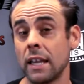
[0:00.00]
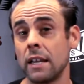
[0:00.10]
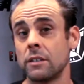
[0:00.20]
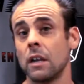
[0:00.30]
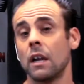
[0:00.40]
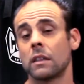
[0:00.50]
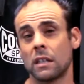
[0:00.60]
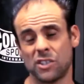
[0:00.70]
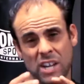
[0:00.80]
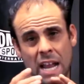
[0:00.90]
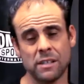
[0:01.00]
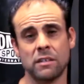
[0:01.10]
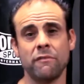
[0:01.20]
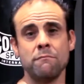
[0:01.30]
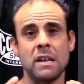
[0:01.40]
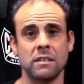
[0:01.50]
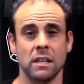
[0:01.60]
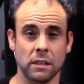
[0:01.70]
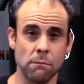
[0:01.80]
is the chances of missing.